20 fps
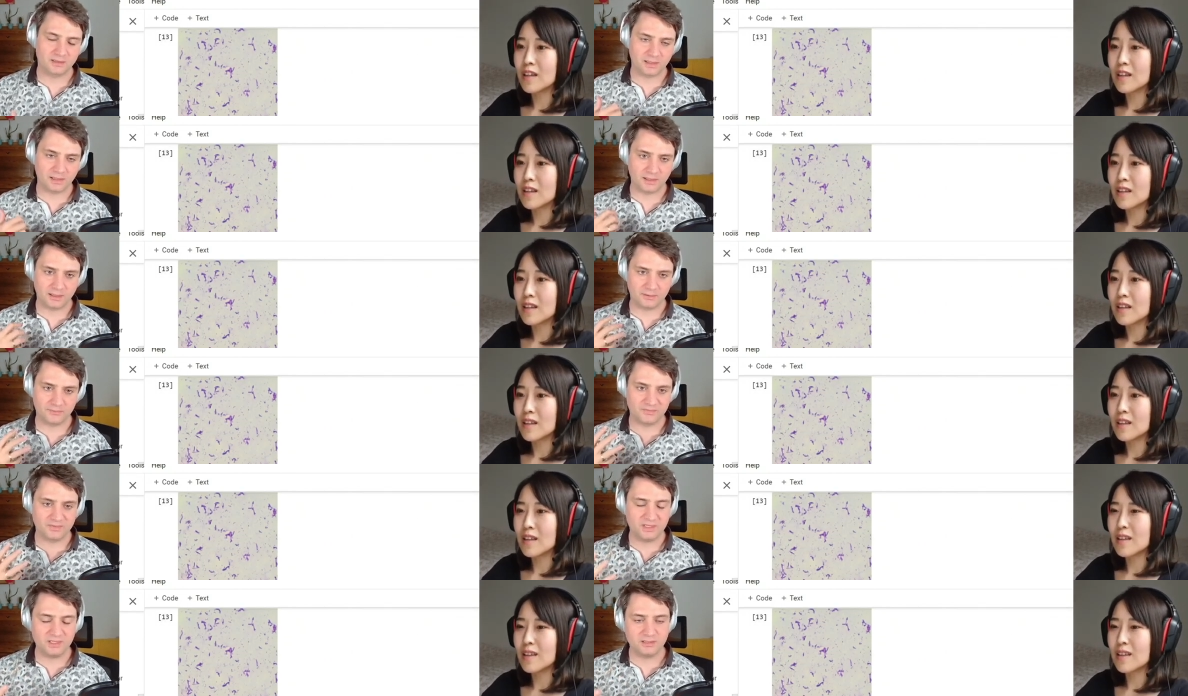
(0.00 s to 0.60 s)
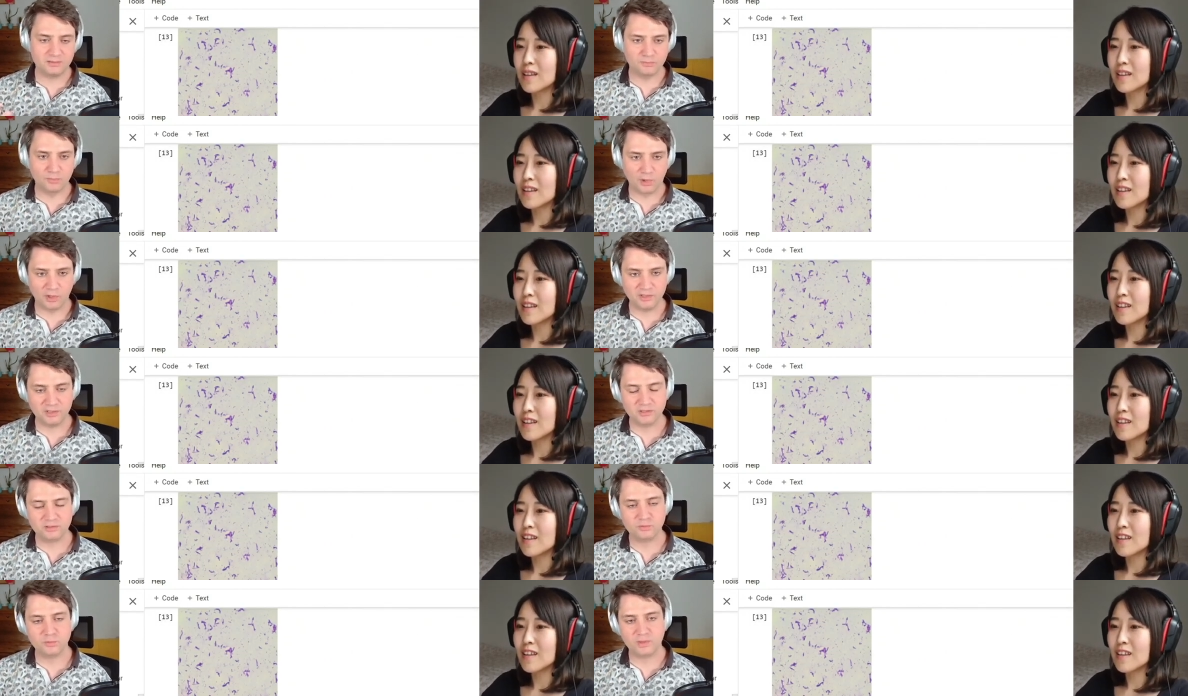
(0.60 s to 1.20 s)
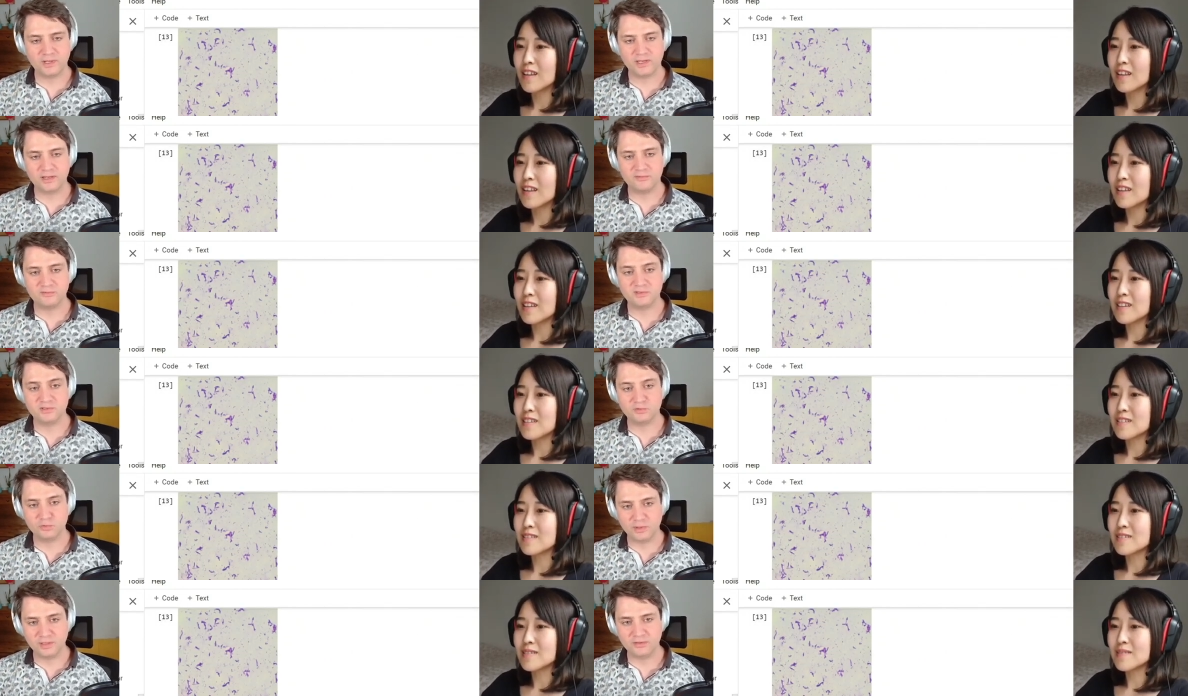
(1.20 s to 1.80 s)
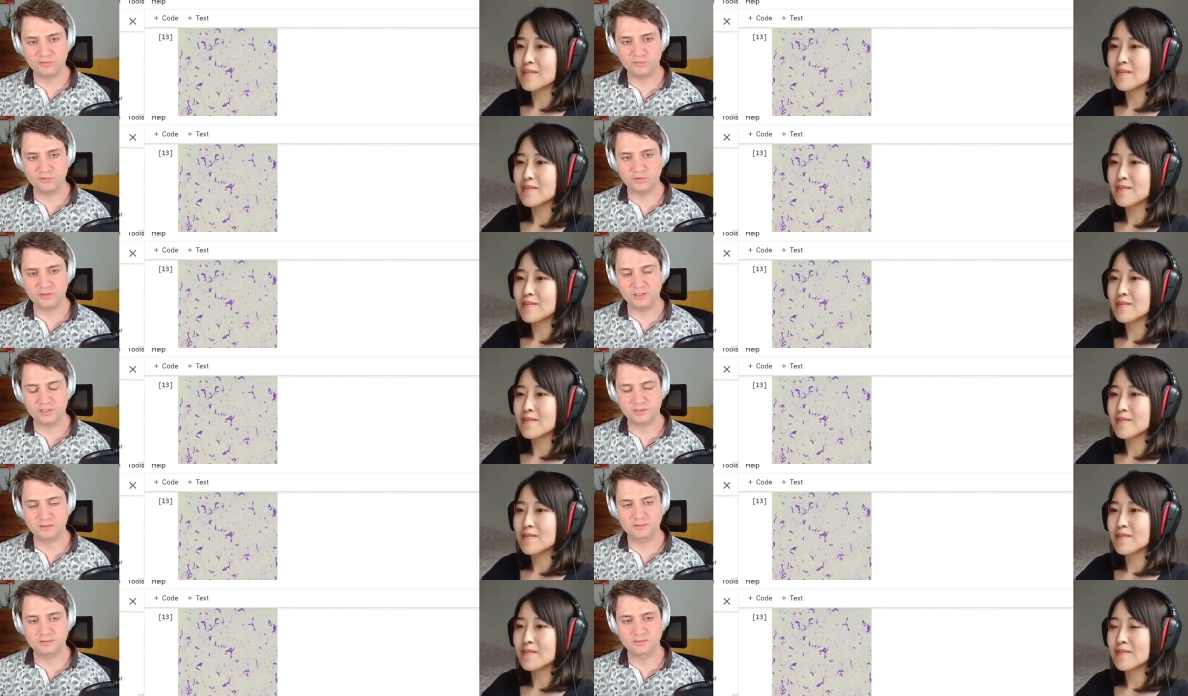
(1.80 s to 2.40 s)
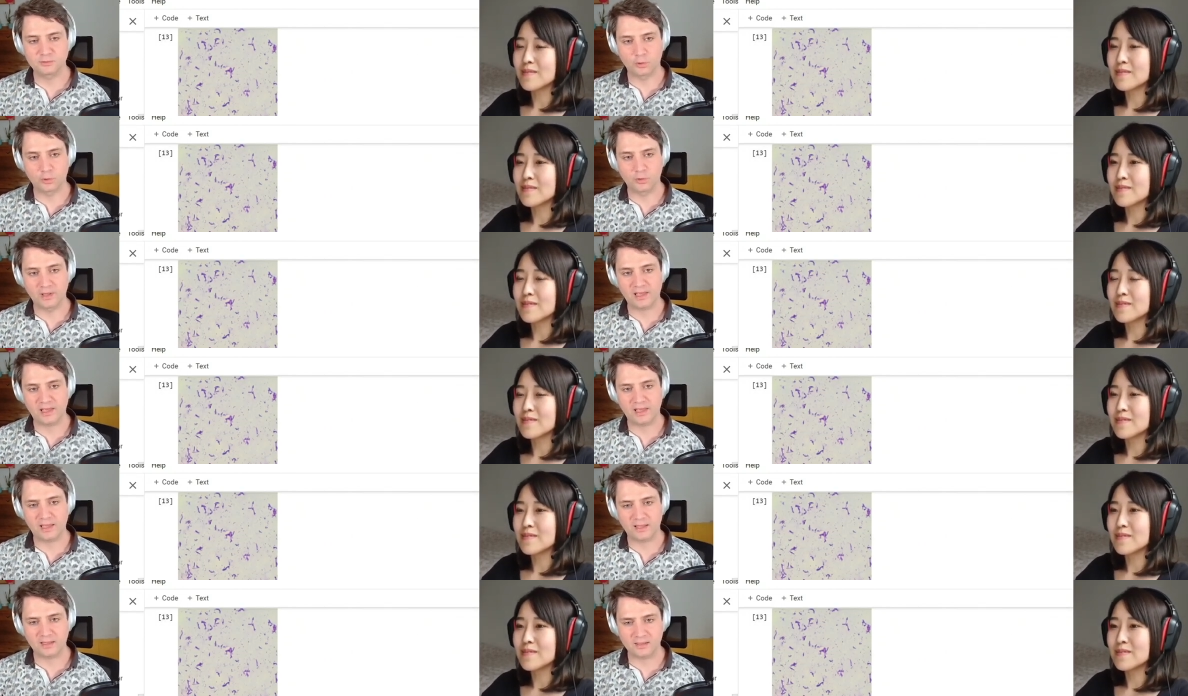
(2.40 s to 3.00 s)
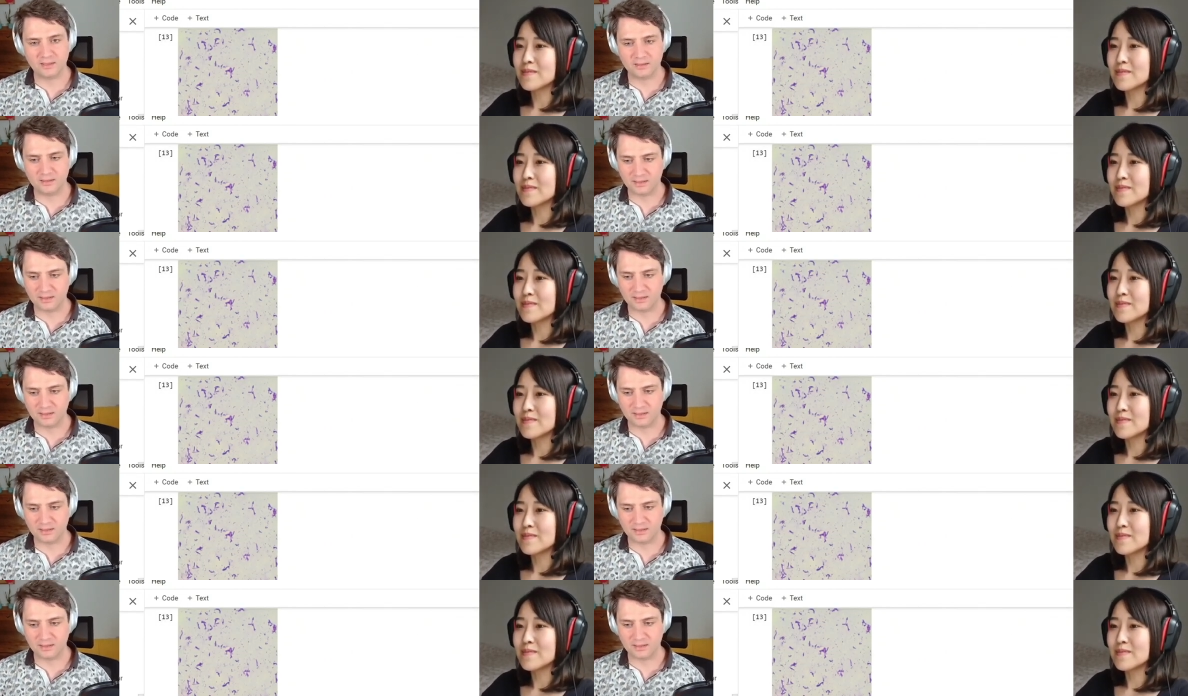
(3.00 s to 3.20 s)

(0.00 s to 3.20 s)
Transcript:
Speaker 1: these models were never trained for that. So, and